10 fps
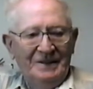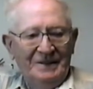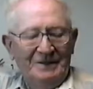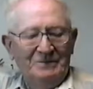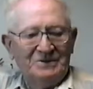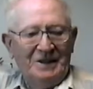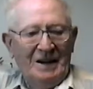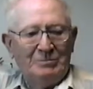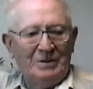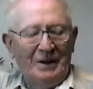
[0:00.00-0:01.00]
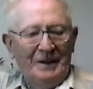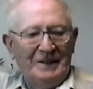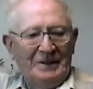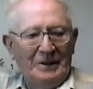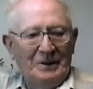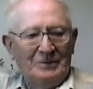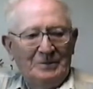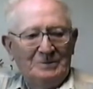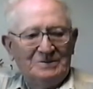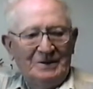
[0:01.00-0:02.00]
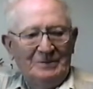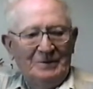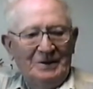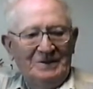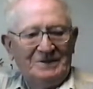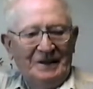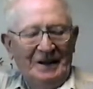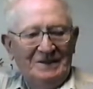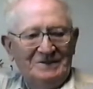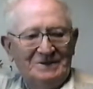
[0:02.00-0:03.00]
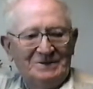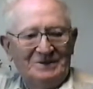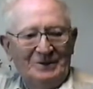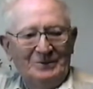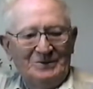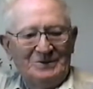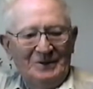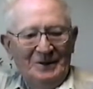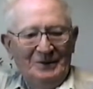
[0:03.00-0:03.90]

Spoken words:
And it was Captain Laycock from St. Mary's, Kansas, that it was